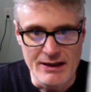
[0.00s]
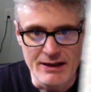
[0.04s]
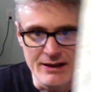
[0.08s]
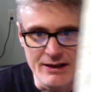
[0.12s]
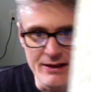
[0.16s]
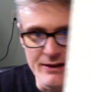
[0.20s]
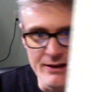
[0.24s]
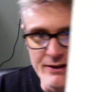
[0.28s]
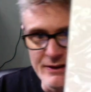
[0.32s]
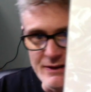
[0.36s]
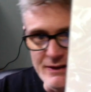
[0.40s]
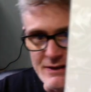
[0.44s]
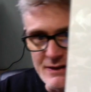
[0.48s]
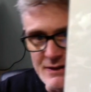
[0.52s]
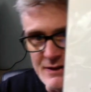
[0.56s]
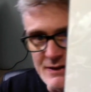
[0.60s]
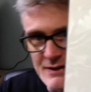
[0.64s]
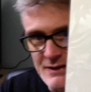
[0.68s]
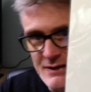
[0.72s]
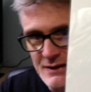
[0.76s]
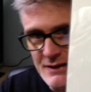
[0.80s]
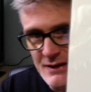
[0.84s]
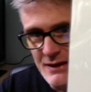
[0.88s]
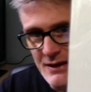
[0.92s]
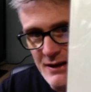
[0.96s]

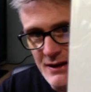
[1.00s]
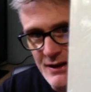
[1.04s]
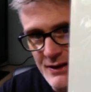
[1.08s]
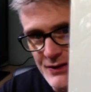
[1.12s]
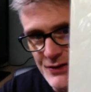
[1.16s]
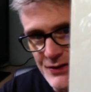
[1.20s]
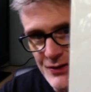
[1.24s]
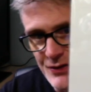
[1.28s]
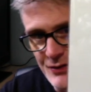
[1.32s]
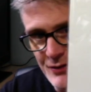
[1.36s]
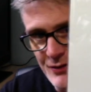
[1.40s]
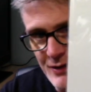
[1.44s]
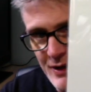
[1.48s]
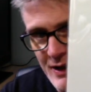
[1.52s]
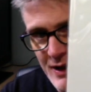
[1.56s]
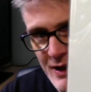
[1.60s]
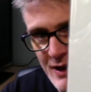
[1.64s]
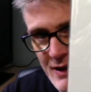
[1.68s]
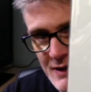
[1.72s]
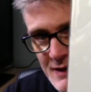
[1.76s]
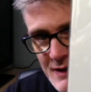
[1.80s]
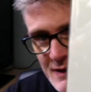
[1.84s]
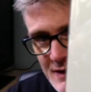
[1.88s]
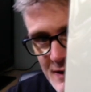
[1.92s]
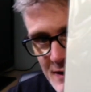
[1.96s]
This Jonah
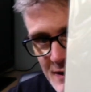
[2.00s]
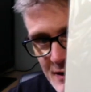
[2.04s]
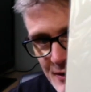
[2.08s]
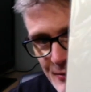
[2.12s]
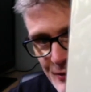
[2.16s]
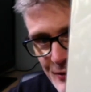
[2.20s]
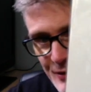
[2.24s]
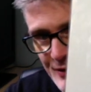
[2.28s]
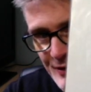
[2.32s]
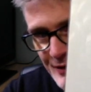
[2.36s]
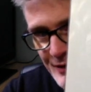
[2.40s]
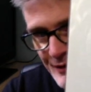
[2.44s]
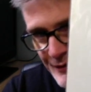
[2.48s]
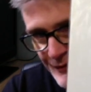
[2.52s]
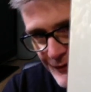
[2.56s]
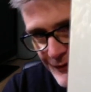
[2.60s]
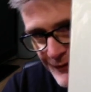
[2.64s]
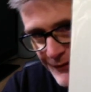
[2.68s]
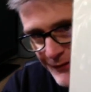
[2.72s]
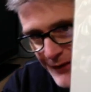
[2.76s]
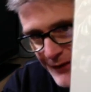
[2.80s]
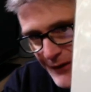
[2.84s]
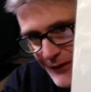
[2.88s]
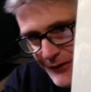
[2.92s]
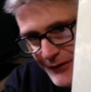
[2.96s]
Hex, limited to
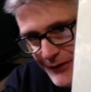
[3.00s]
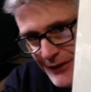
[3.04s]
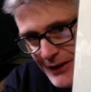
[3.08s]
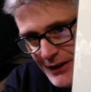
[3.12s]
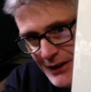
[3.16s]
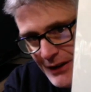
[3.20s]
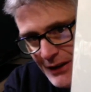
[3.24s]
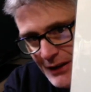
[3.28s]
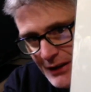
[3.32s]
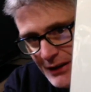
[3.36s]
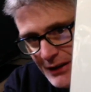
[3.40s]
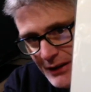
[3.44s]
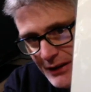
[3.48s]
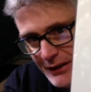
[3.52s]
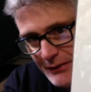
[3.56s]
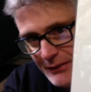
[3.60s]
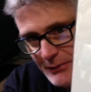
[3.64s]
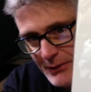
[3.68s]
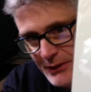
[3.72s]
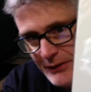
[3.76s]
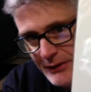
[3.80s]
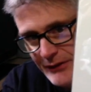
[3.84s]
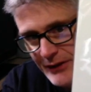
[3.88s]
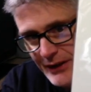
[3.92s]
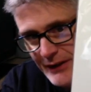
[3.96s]
50. I
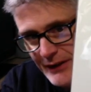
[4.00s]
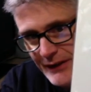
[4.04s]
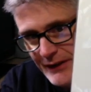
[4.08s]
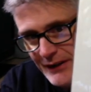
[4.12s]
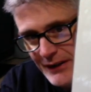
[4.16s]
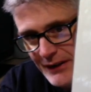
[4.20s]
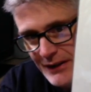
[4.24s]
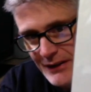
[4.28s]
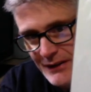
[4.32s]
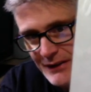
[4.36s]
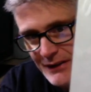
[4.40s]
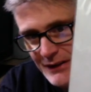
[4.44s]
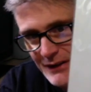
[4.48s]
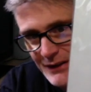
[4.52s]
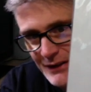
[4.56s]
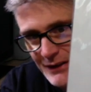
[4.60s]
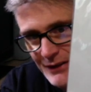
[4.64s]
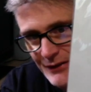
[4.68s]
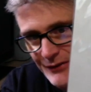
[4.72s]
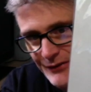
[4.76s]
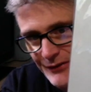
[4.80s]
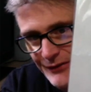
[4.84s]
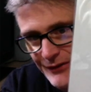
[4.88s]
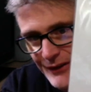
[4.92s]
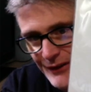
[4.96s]
believe that's
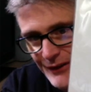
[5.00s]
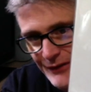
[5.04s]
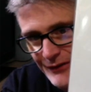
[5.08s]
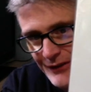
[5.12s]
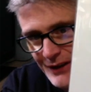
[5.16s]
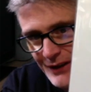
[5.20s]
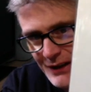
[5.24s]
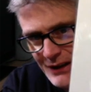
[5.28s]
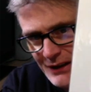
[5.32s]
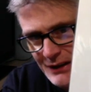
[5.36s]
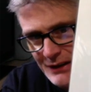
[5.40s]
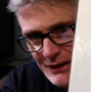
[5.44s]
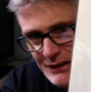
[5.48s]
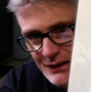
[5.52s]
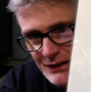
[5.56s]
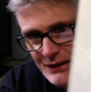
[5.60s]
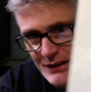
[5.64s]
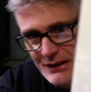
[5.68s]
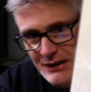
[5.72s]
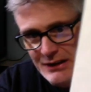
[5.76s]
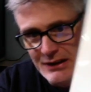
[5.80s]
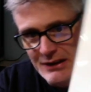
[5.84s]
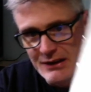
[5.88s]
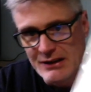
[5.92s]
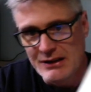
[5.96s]
18 of 50.
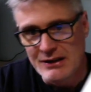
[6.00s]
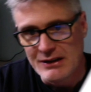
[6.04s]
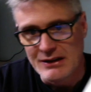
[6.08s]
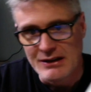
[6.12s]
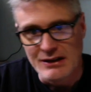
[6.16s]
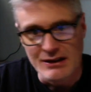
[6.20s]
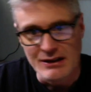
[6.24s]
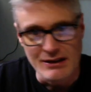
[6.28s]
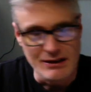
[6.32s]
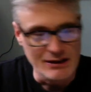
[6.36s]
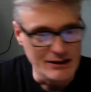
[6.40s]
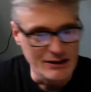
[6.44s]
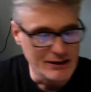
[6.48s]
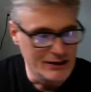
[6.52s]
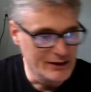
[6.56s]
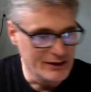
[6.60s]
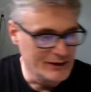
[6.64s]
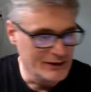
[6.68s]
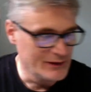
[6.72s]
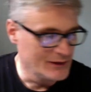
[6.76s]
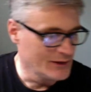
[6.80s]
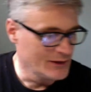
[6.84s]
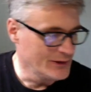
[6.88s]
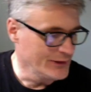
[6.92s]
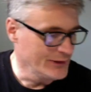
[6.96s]

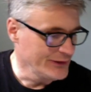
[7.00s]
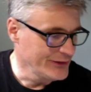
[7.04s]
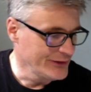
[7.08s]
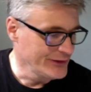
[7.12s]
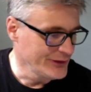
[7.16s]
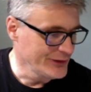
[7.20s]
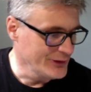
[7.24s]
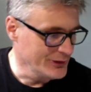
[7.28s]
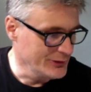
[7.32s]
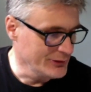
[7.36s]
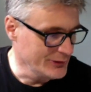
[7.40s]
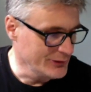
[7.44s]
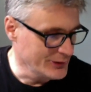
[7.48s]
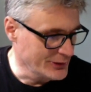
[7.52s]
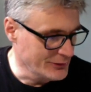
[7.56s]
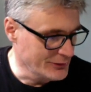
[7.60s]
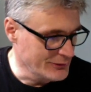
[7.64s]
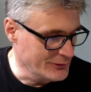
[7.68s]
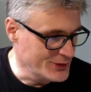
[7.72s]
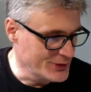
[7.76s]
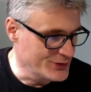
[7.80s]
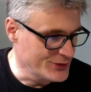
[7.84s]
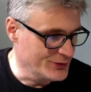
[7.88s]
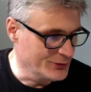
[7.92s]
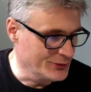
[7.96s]
And also an
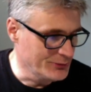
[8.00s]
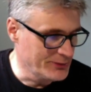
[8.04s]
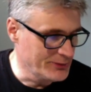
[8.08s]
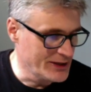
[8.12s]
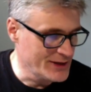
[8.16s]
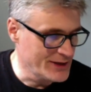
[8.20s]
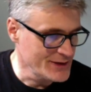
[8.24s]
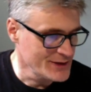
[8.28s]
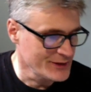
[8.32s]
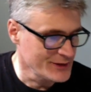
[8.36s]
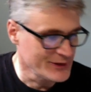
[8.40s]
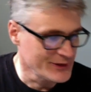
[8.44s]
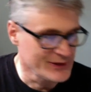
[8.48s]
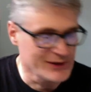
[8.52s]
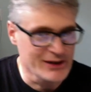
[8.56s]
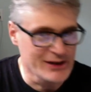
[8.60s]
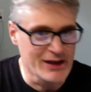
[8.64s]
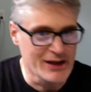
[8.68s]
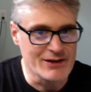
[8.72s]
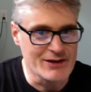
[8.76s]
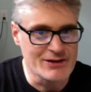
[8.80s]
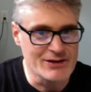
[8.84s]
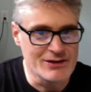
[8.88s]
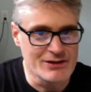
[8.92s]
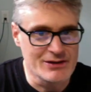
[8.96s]
original pencil
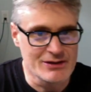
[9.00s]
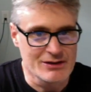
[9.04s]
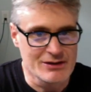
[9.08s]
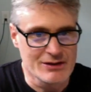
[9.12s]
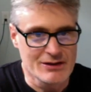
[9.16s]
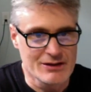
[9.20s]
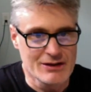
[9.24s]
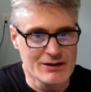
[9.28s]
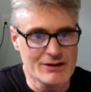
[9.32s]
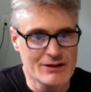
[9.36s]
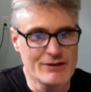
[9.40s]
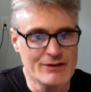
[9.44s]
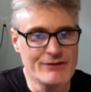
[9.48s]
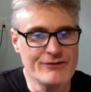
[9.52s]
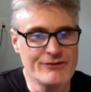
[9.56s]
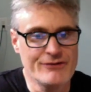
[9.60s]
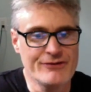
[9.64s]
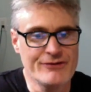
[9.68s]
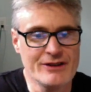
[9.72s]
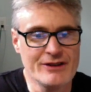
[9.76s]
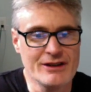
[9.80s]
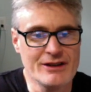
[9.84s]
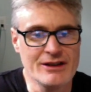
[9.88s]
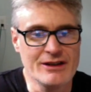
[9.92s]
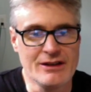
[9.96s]
sketch of
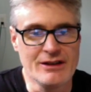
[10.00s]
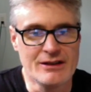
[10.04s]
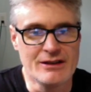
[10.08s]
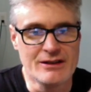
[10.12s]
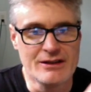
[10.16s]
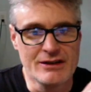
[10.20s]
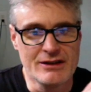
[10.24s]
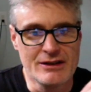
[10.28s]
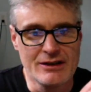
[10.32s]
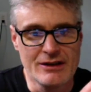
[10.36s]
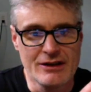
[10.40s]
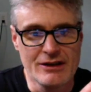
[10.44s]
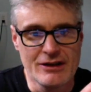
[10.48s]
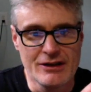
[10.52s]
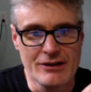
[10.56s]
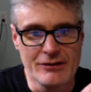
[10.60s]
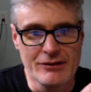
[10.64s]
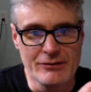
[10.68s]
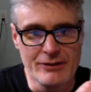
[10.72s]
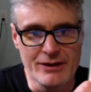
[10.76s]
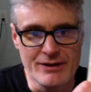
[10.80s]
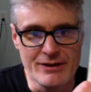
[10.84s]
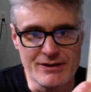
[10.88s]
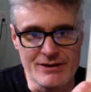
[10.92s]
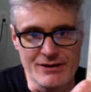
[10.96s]

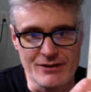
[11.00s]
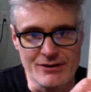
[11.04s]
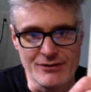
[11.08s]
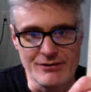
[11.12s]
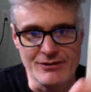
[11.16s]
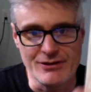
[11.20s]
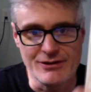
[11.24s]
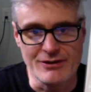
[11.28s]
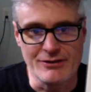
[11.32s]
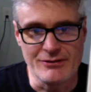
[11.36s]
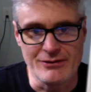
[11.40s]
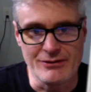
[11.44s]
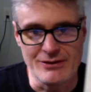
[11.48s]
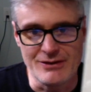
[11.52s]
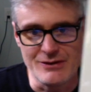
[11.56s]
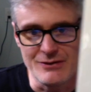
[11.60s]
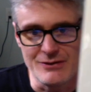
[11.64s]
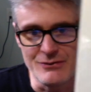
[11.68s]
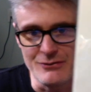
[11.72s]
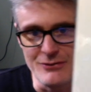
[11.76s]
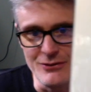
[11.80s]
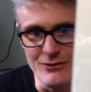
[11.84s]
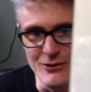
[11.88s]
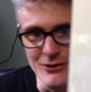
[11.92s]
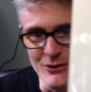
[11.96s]
Red Sonja, which
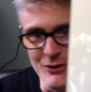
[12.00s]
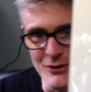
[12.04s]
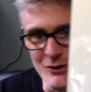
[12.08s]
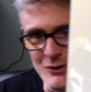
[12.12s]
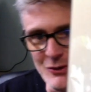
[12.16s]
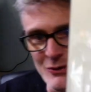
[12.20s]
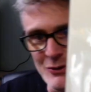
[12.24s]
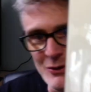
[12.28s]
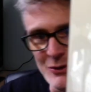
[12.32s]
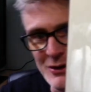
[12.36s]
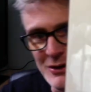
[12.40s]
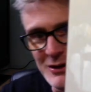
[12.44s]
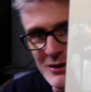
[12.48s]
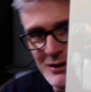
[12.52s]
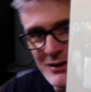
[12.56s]
is really cool.